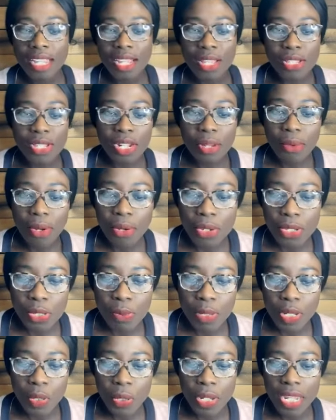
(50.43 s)
today we're going to
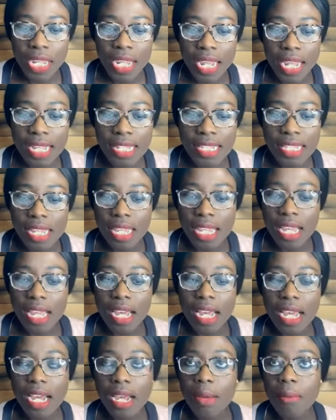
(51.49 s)
be looking at
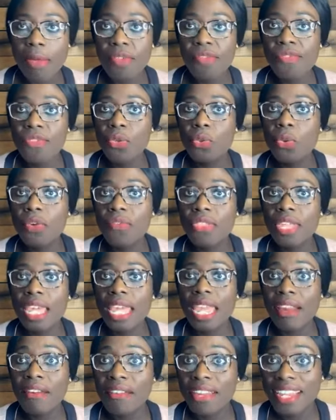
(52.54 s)
a few of the
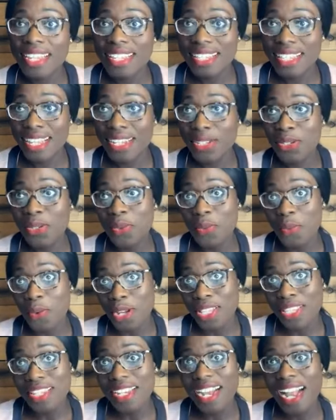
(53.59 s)
areas that you
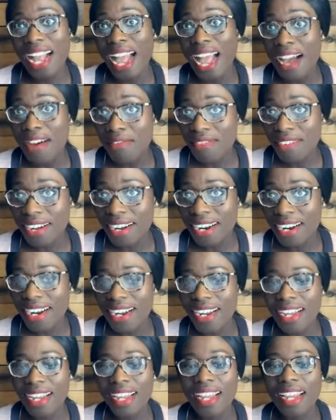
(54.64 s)
want to cover
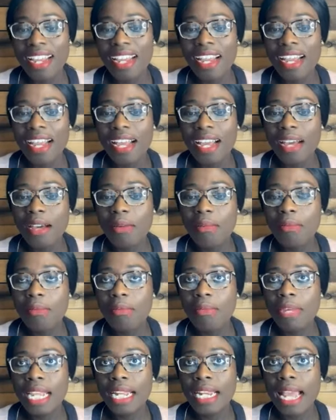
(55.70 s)

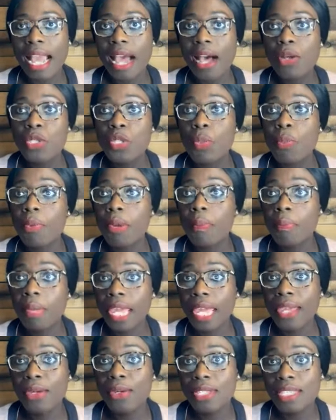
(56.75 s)
and how to
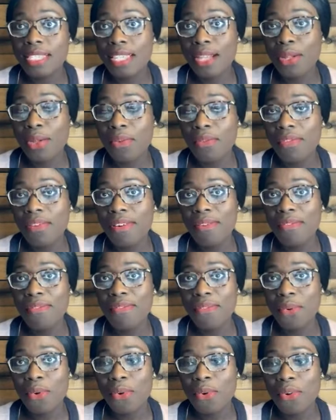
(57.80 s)
prepare yourself
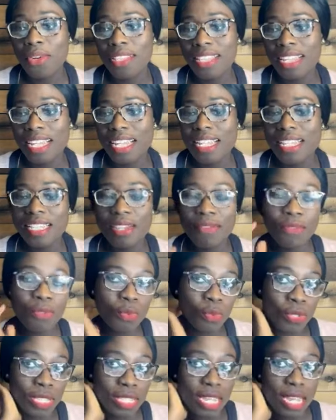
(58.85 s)
for the interview.
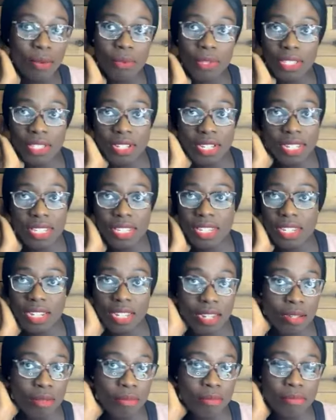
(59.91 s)
We'll start with just
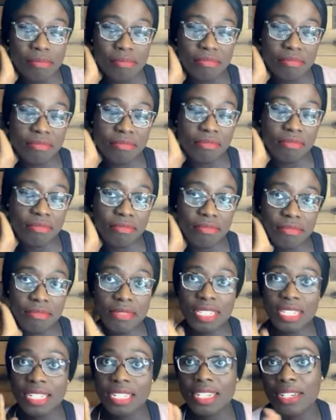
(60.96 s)
a
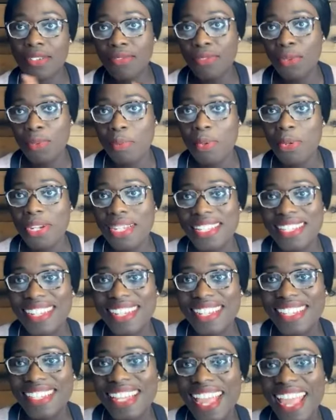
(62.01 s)
few
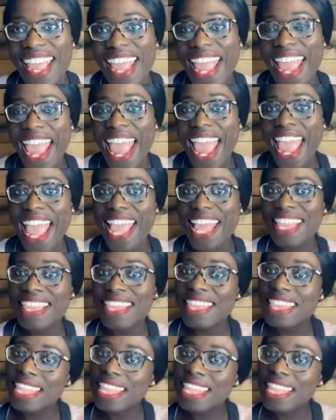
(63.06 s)
pointers, and